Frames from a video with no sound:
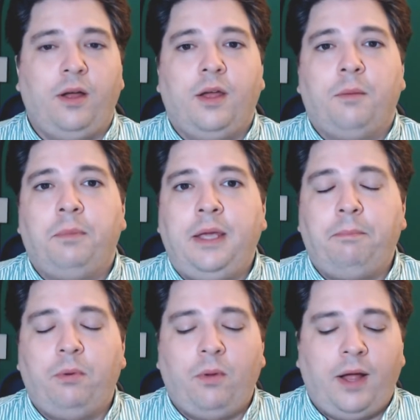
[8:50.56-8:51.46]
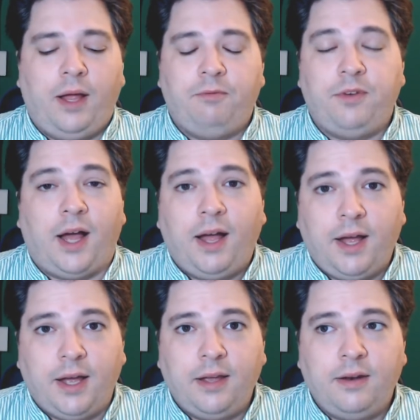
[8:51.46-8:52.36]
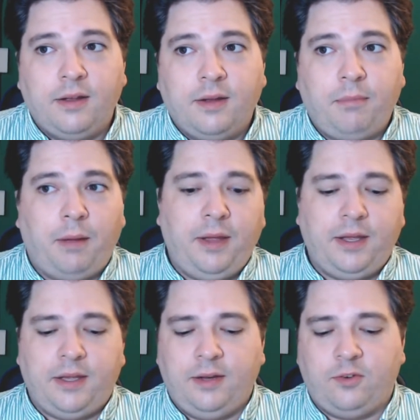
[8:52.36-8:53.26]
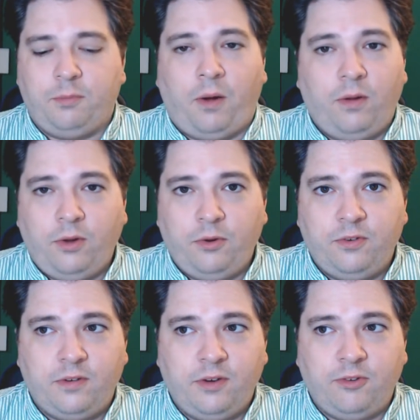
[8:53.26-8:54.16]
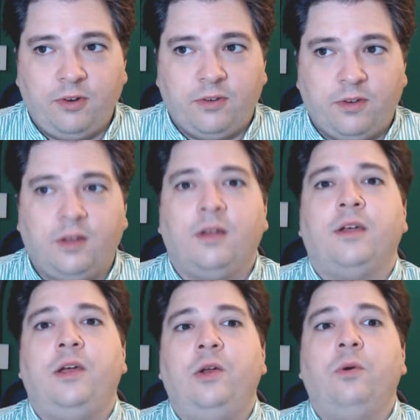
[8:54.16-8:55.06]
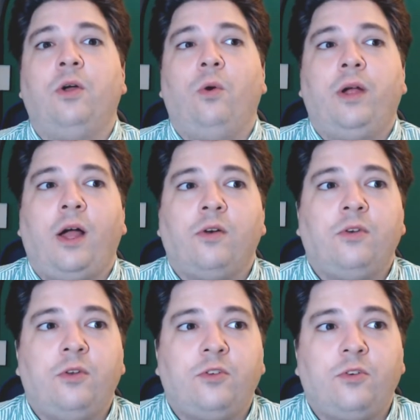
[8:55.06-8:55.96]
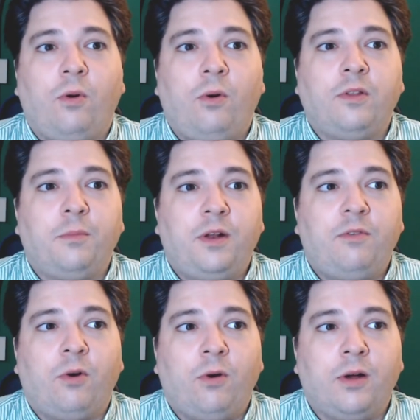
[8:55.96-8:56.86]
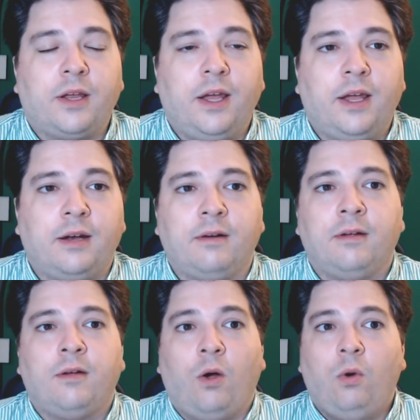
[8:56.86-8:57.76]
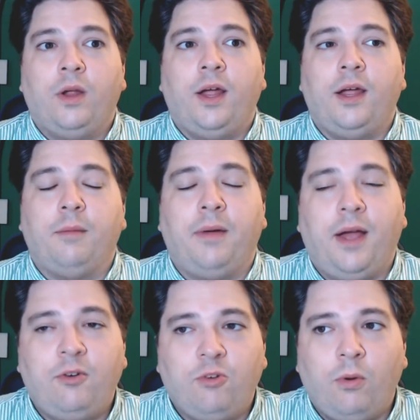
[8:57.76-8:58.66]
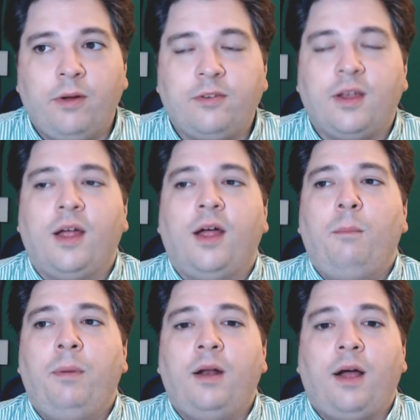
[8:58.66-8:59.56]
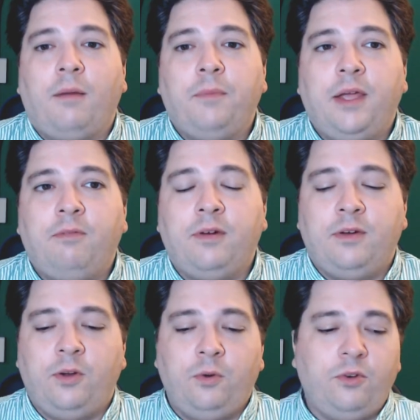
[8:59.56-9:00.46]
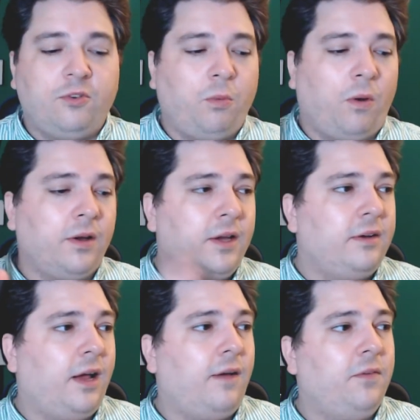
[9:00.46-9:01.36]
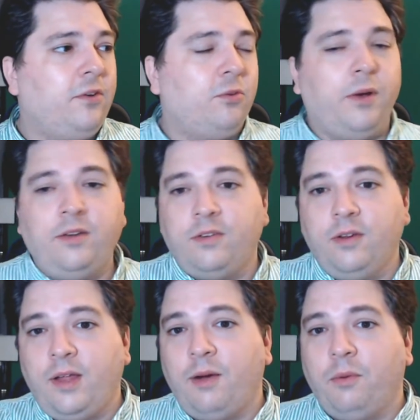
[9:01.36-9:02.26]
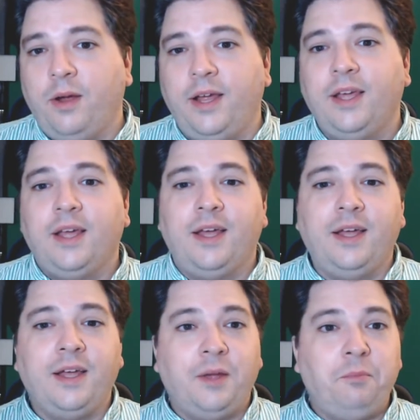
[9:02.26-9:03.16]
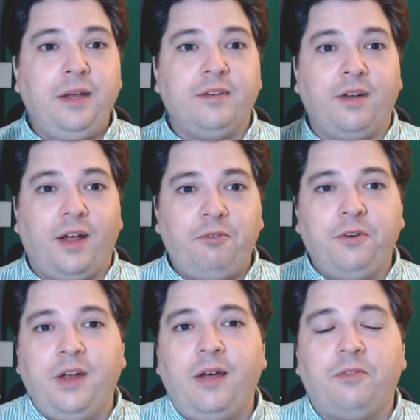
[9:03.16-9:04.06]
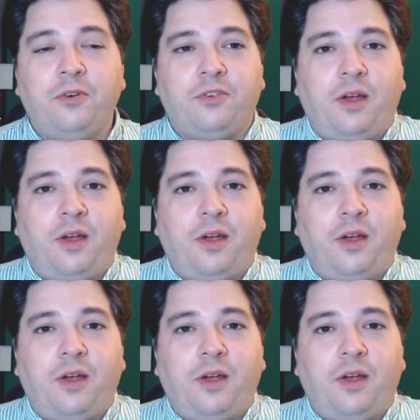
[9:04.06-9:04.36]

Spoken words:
People have died by making small little decisions. Going out into the store in the middle of a hurricane. Okay, bad choice. But even, just walking down this way instead of that way means life or death for some